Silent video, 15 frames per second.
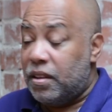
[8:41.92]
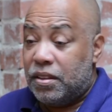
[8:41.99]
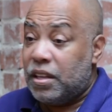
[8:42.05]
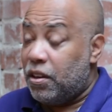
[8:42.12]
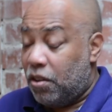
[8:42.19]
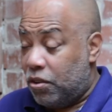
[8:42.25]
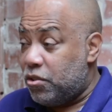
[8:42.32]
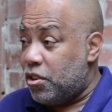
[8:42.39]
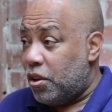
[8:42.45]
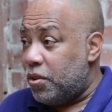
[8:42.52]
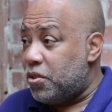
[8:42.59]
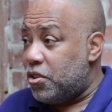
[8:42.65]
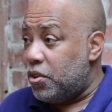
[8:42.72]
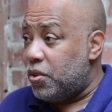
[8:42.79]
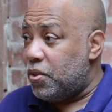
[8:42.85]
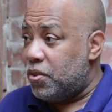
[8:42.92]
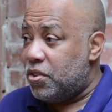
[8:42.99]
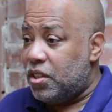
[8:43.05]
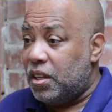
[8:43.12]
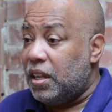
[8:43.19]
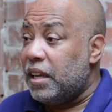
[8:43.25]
then also to